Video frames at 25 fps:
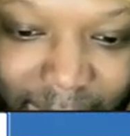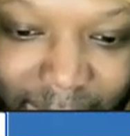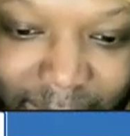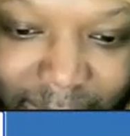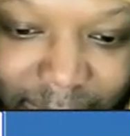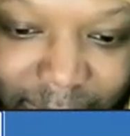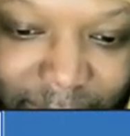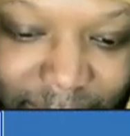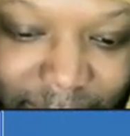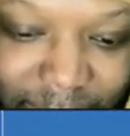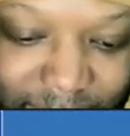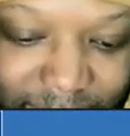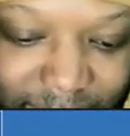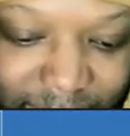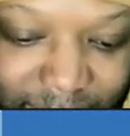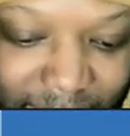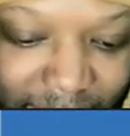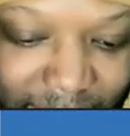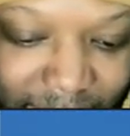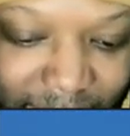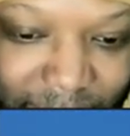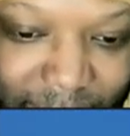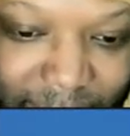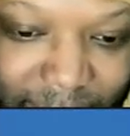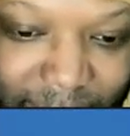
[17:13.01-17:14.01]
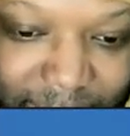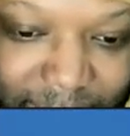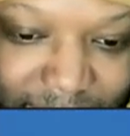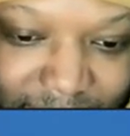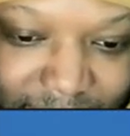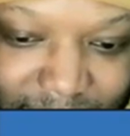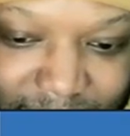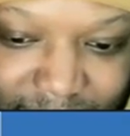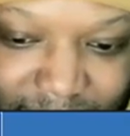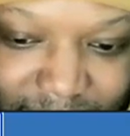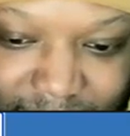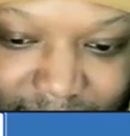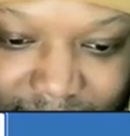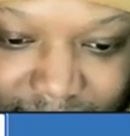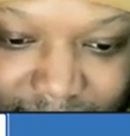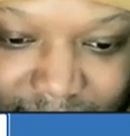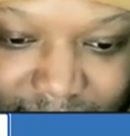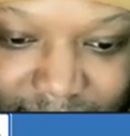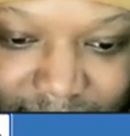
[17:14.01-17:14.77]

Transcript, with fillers: I don't know what that was.